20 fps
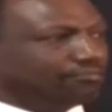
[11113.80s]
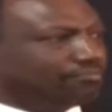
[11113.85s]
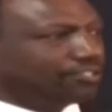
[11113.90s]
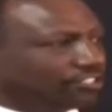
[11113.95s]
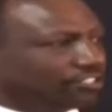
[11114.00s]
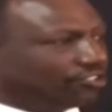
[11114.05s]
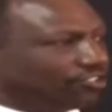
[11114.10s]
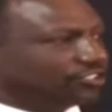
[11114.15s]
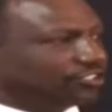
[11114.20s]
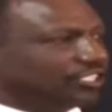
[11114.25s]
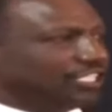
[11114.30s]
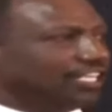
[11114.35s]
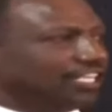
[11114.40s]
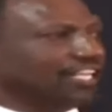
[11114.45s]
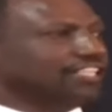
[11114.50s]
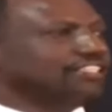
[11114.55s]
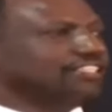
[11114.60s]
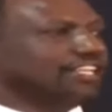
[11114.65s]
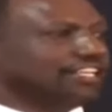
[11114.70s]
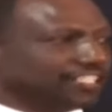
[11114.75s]
because
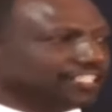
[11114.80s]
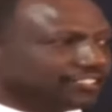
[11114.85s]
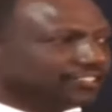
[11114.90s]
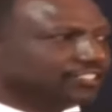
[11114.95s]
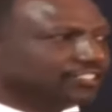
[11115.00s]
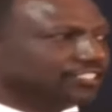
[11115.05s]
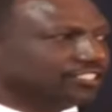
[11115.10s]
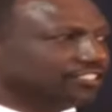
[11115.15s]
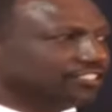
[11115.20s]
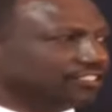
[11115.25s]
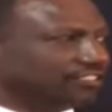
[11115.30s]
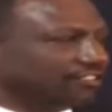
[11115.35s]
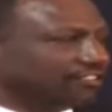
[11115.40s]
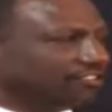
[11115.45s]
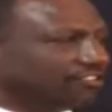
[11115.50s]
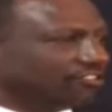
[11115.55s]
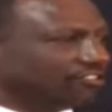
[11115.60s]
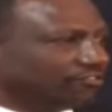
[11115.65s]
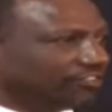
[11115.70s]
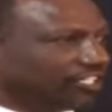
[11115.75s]
he ran the risk
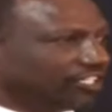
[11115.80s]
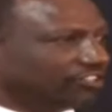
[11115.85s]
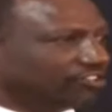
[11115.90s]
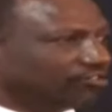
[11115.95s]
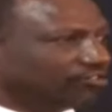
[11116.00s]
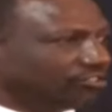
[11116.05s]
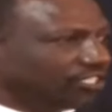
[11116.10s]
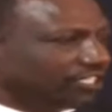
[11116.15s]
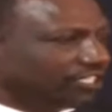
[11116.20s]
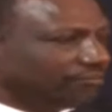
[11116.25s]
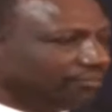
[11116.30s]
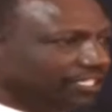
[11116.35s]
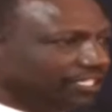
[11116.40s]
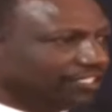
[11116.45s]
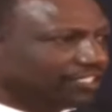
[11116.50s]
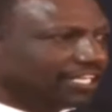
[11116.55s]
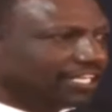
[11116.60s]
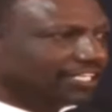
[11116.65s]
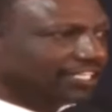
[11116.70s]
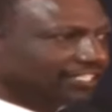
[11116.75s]
of including
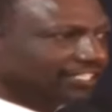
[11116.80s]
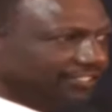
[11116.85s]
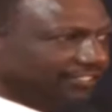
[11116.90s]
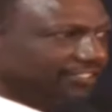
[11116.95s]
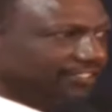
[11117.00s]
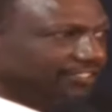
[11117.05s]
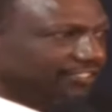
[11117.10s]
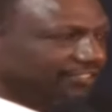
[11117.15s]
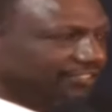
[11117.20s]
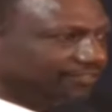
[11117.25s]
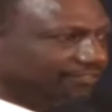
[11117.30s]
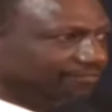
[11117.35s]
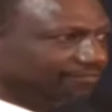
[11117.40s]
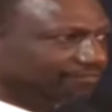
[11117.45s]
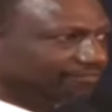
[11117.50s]
me in that list.